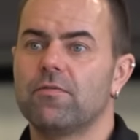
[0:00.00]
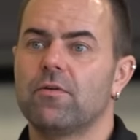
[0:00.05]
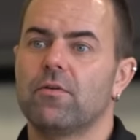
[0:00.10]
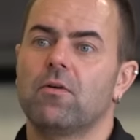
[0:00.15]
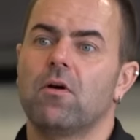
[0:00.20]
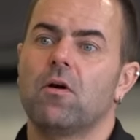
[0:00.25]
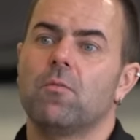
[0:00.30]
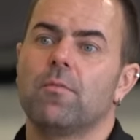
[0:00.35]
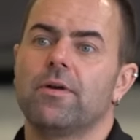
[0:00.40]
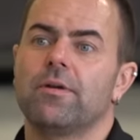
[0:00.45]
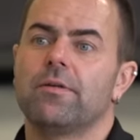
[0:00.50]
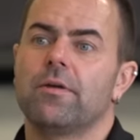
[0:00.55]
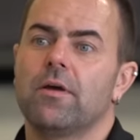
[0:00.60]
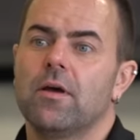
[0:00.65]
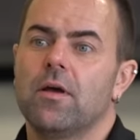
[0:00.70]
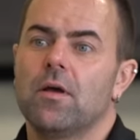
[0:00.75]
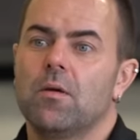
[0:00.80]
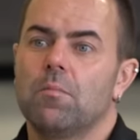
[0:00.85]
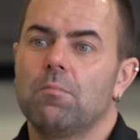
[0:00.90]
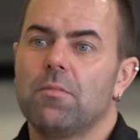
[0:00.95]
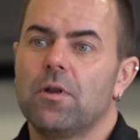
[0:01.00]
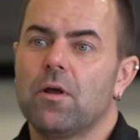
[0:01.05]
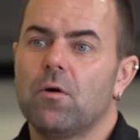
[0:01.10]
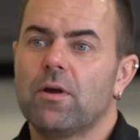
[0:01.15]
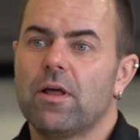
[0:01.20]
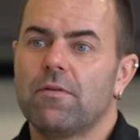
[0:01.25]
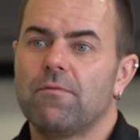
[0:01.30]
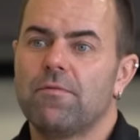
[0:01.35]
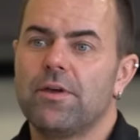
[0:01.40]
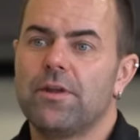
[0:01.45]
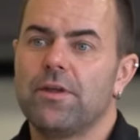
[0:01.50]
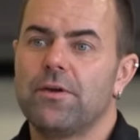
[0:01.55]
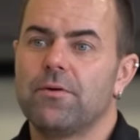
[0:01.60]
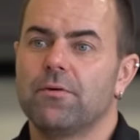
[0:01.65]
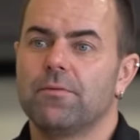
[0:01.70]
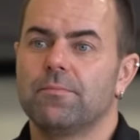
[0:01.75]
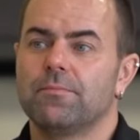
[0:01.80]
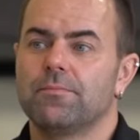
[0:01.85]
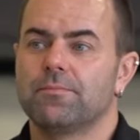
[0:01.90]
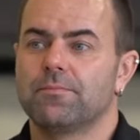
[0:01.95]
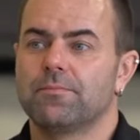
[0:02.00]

a comment below that video.